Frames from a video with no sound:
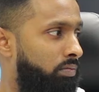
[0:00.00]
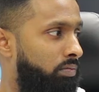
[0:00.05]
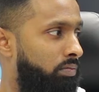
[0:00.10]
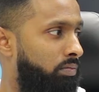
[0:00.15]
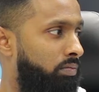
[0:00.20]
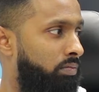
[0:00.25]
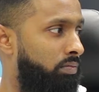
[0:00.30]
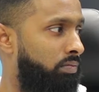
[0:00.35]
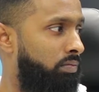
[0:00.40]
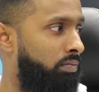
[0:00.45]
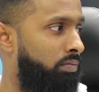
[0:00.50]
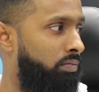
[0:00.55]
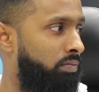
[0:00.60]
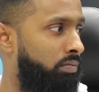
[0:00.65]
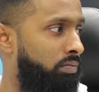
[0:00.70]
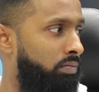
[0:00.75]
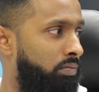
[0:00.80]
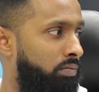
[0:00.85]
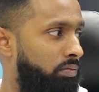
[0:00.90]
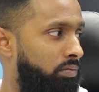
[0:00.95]

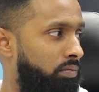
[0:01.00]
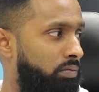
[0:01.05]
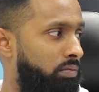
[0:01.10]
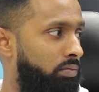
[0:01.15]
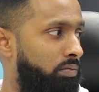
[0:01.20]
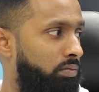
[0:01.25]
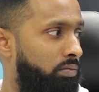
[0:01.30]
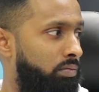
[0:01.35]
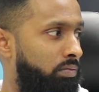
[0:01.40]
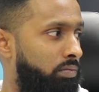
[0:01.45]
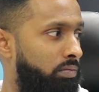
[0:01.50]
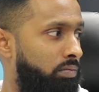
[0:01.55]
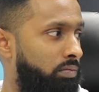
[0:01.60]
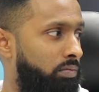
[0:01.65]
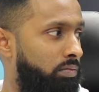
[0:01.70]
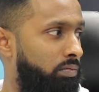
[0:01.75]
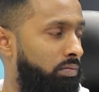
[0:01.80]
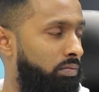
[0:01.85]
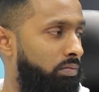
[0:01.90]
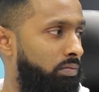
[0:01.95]

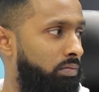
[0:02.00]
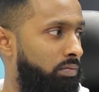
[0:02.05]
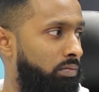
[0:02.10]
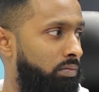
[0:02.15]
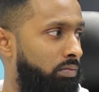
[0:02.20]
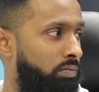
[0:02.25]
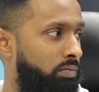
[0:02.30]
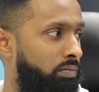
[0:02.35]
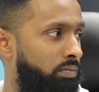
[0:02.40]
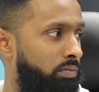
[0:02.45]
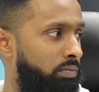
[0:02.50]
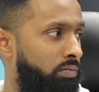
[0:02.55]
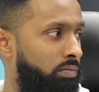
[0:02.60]
The person shown says nothing.